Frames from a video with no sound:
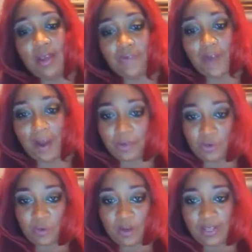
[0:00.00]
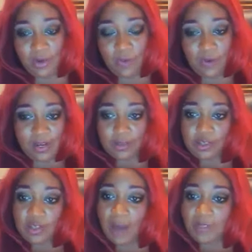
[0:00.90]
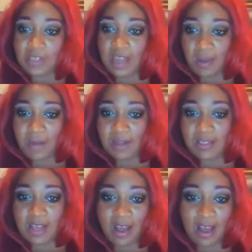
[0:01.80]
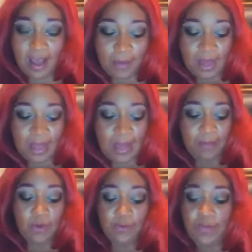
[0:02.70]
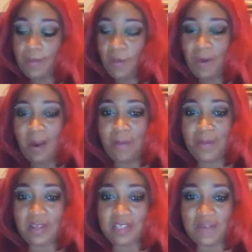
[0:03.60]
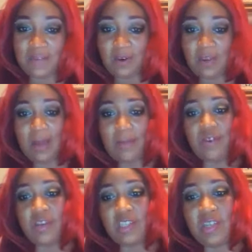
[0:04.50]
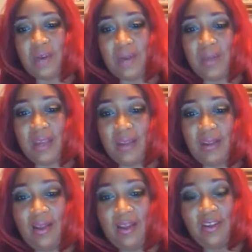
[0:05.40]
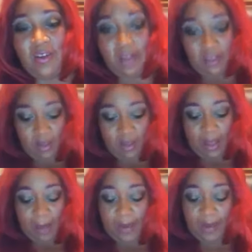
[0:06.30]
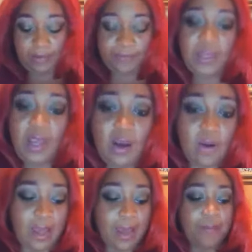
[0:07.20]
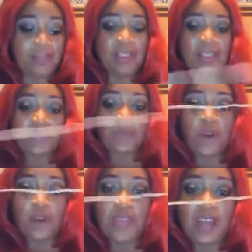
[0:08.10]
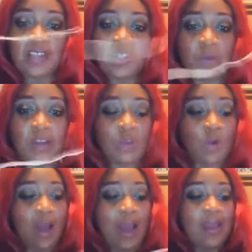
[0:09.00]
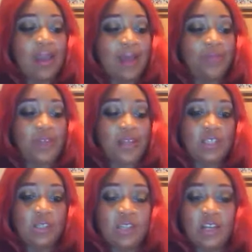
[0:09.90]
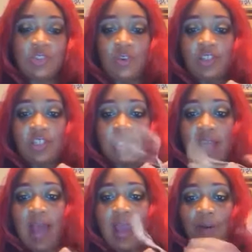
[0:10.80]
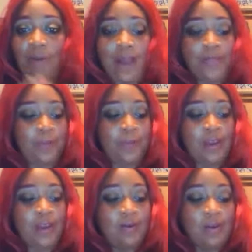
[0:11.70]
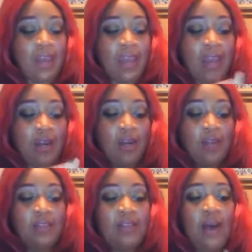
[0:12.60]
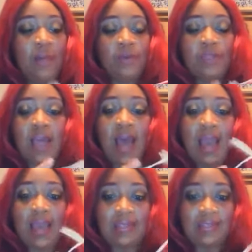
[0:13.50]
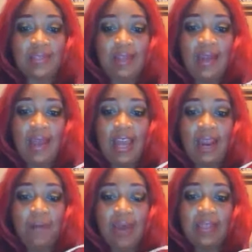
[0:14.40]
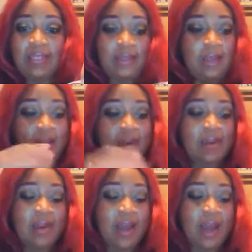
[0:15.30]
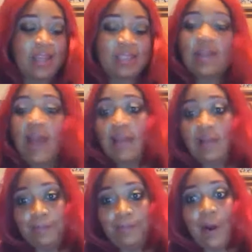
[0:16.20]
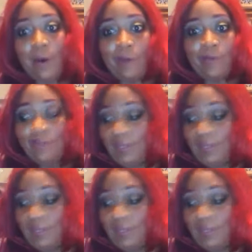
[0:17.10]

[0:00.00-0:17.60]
If I was really doing this, I would take my time and move them around, because even on camera, you can see what I mean. You know, it can look a lot better. Okay, but the reason why I got this is because you can just tie it around the Pringle can, double tie it, and it makes a nice like bow.